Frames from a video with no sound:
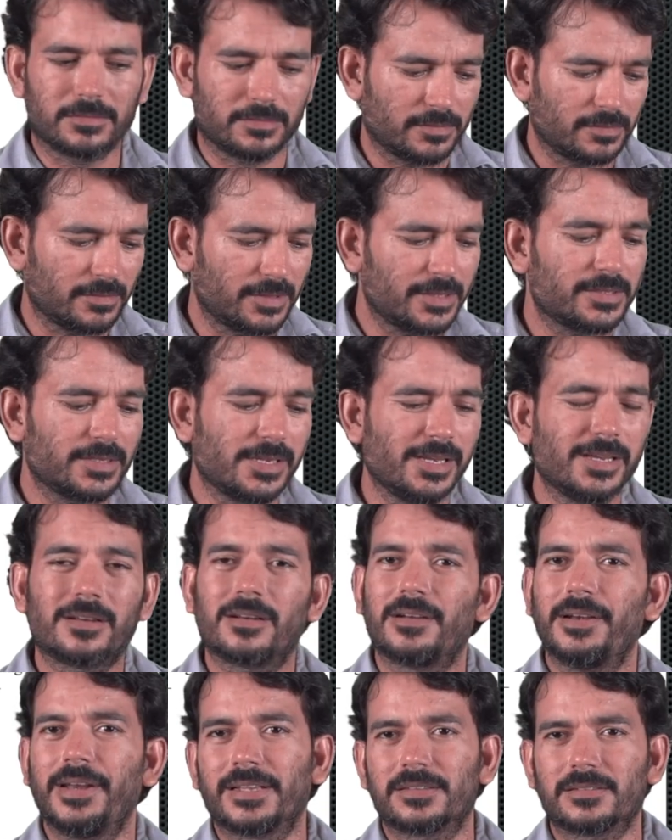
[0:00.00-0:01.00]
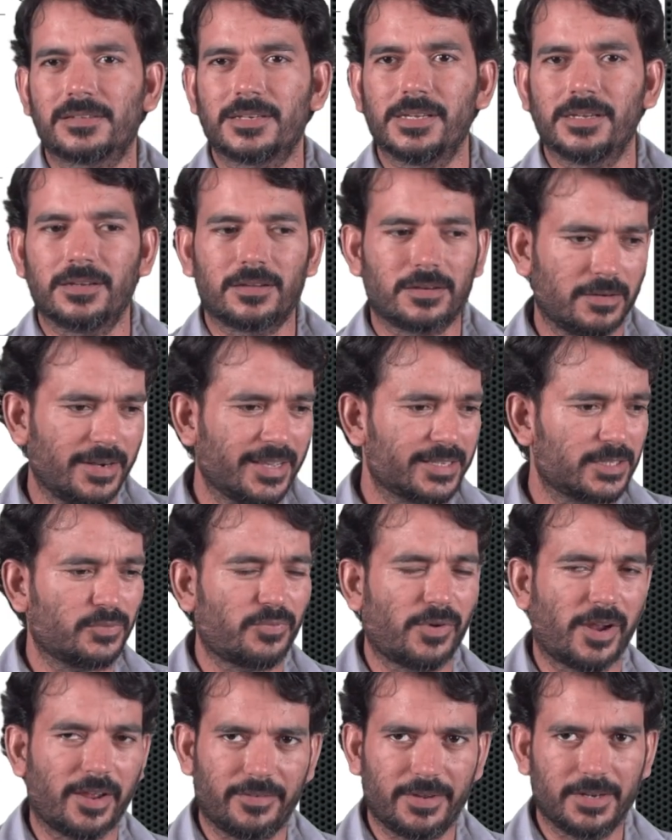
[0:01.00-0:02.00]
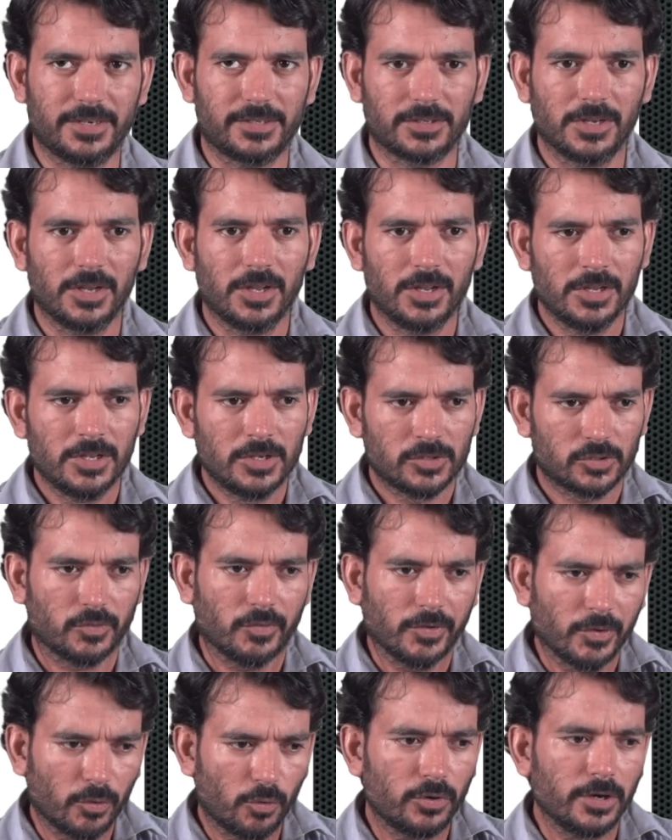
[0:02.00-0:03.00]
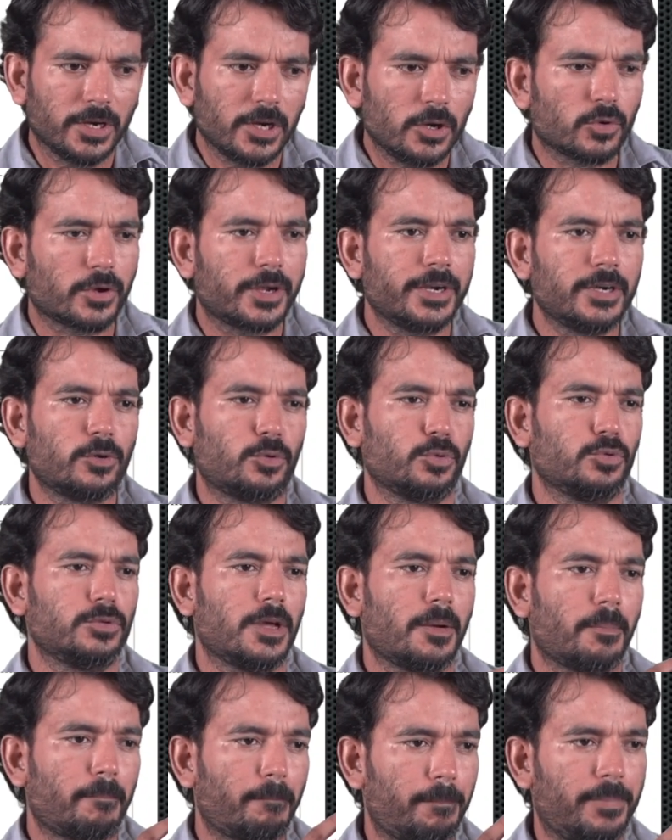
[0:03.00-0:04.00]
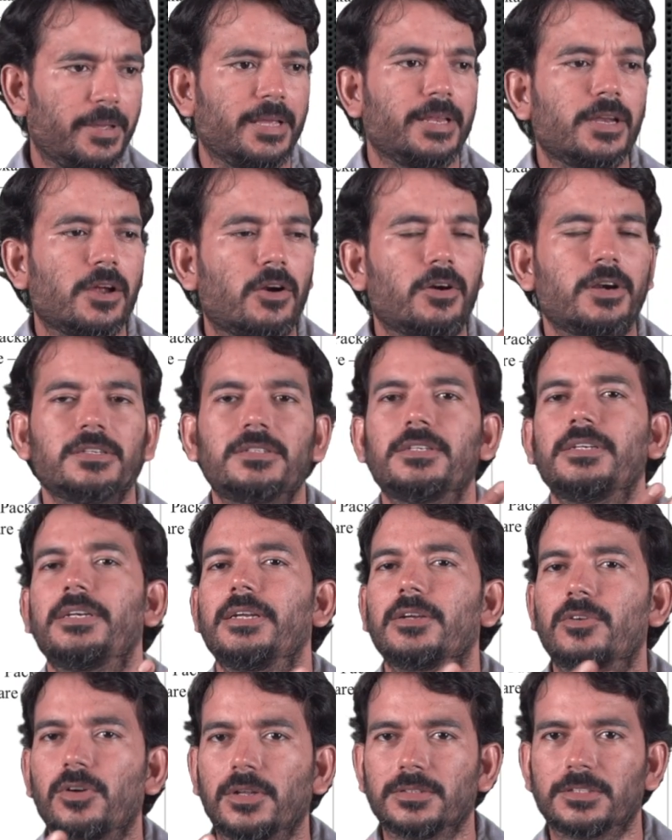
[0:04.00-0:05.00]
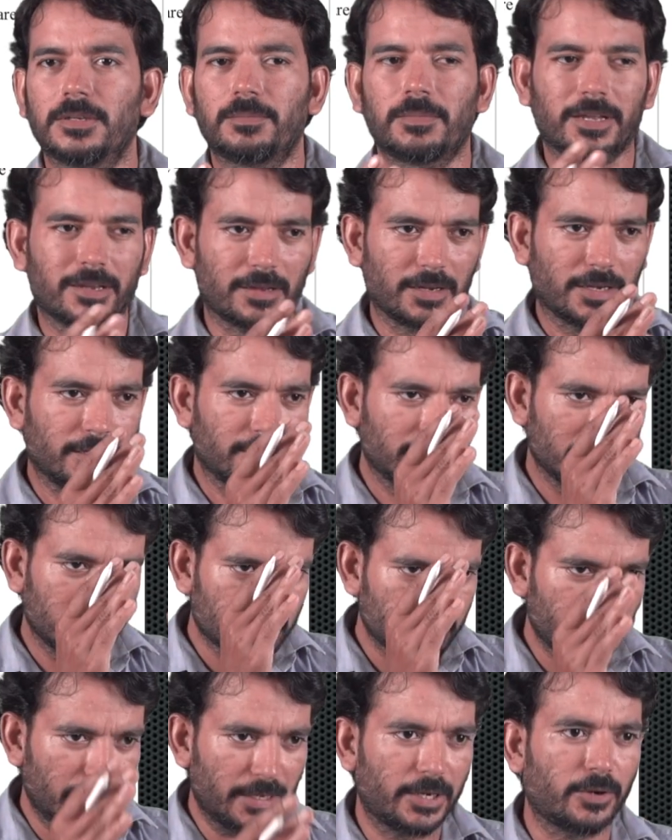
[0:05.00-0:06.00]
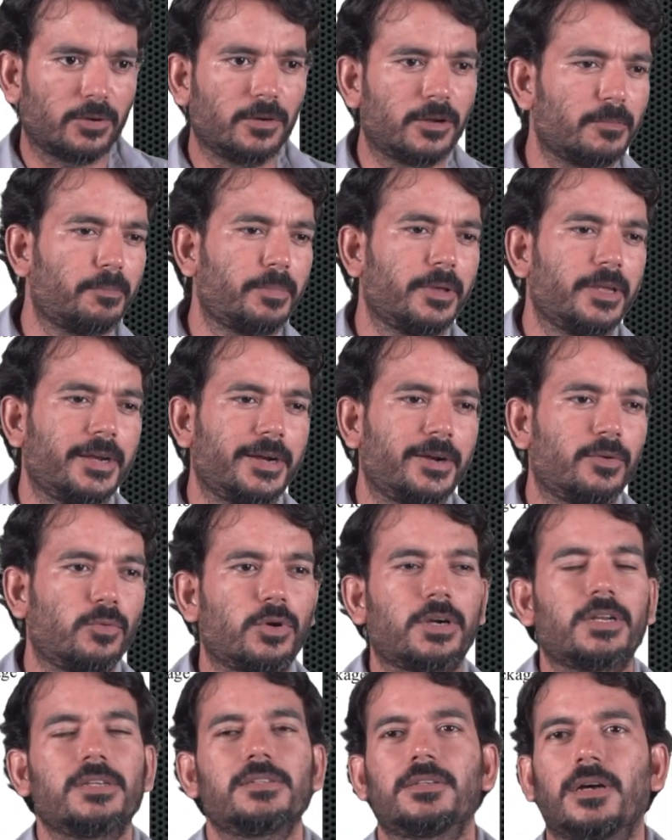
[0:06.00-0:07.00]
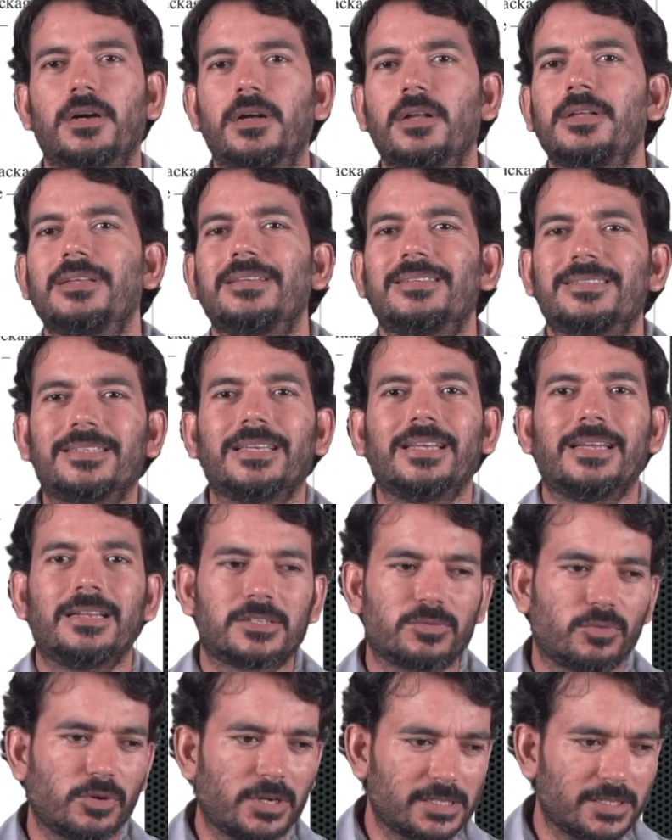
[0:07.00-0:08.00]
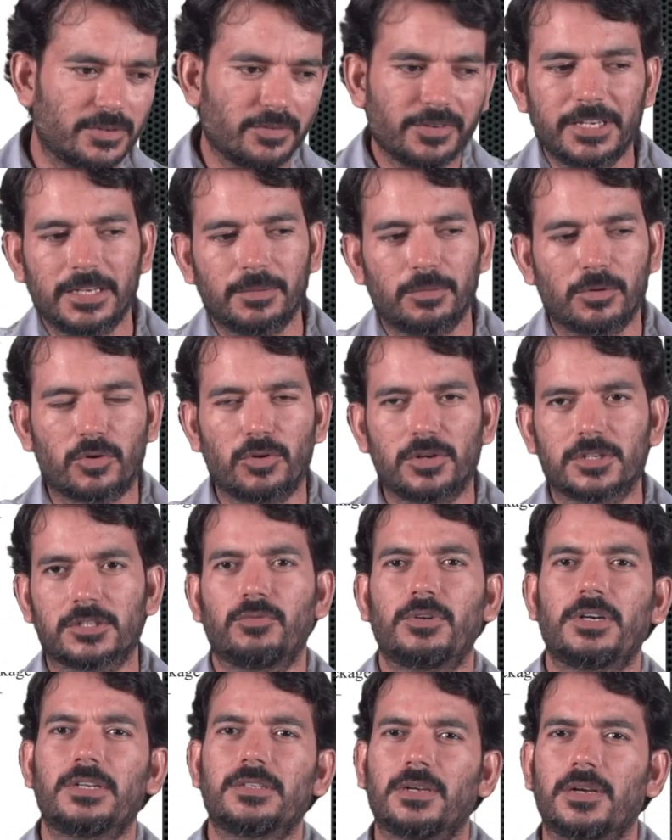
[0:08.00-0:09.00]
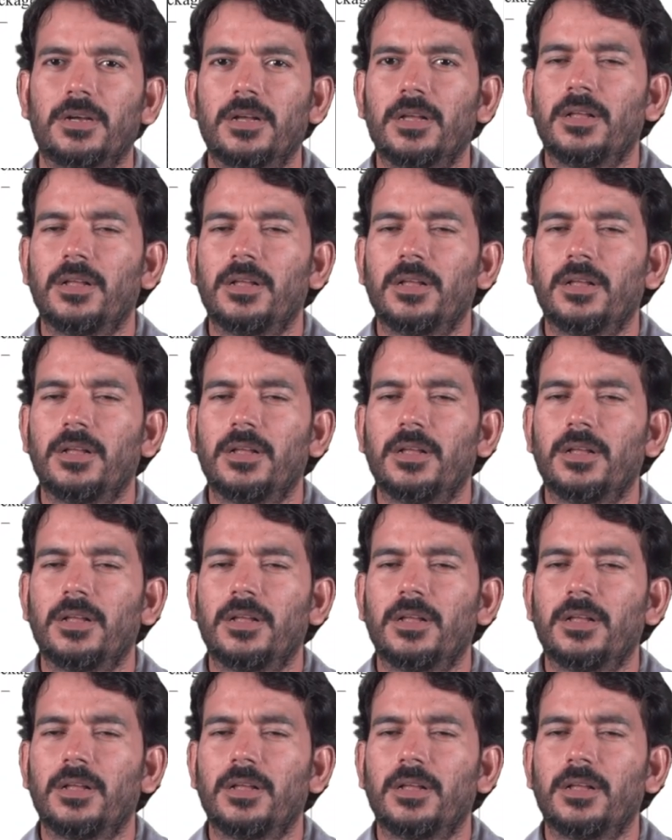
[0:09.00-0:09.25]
this year, next 5 years. So we only look into the periodicity concept, like in this particular period, what is the sales, what is the variable cost, what is the